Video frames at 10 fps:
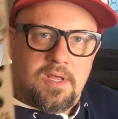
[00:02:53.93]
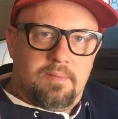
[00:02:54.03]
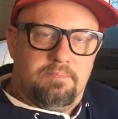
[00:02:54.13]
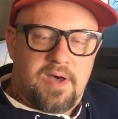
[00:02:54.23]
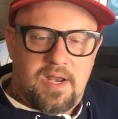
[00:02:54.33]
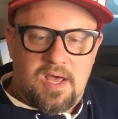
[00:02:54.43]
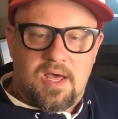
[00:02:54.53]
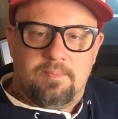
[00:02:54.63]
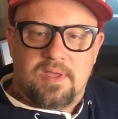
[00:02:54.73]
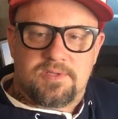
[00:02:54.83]
but
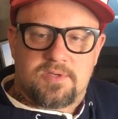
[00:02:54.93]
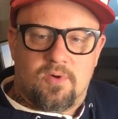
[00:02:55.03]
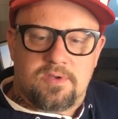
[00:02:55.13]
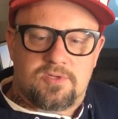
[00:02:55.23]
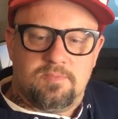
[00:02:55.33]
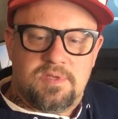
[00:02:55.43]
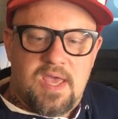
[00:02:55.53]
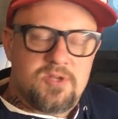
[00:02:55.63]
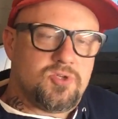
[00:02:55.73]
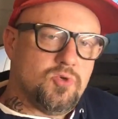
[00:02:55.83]
um, it's going to be
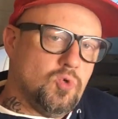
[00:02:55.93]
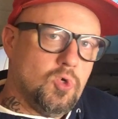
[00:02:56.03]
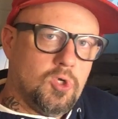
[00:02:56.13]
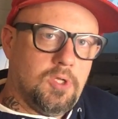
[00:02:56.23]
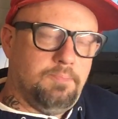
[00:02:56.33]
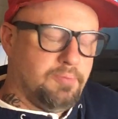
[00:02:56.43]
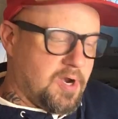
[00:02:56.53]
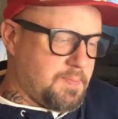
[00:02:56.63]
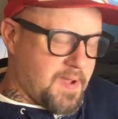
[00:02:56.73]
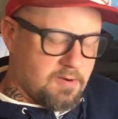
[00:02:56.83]
a dual
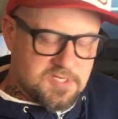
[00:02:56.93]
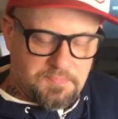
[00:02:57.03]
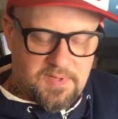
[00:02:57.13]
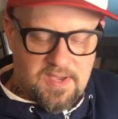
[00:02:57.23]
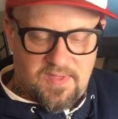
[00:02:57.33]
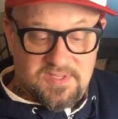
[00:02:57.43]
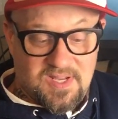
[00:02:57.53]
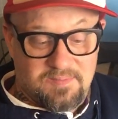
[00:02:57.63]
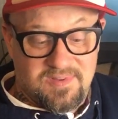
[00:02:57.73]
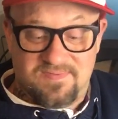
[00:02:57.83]
brick power supply that's
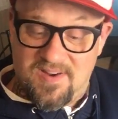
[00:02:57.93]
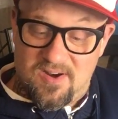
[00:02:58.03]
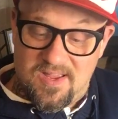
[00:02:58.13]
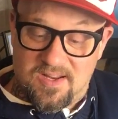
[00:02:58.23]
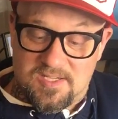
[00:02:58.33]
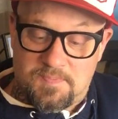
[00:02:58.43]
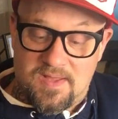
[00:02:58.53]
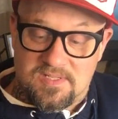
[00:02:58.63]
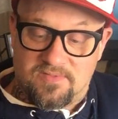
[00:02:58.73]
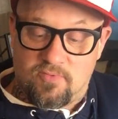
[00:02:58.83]
going to be very
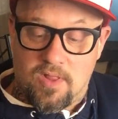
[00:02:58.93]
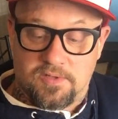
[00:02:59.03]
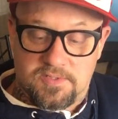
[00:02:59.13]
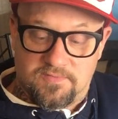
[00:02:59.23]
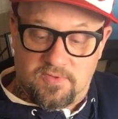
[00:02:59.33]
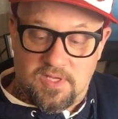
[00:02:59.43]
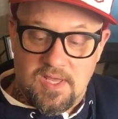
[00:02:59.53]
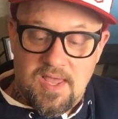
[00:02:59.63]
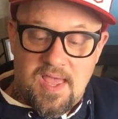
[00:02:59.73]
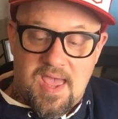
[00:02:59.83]
inexpensive relatively
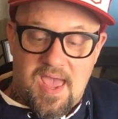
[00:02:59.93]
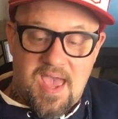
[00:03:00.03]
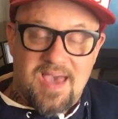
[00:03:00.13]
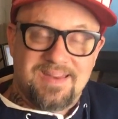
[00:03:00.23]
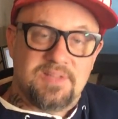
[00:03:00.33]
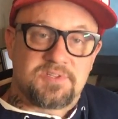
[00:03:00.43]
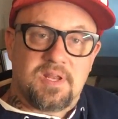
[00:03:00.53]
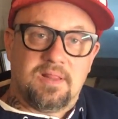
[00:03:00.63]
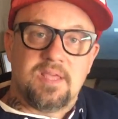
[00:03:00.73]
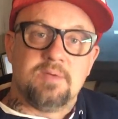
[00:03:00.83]
and it's
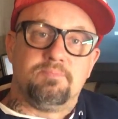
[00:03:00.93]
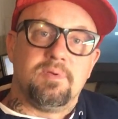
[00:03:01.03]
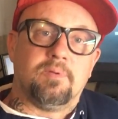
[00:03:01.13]
going to let you be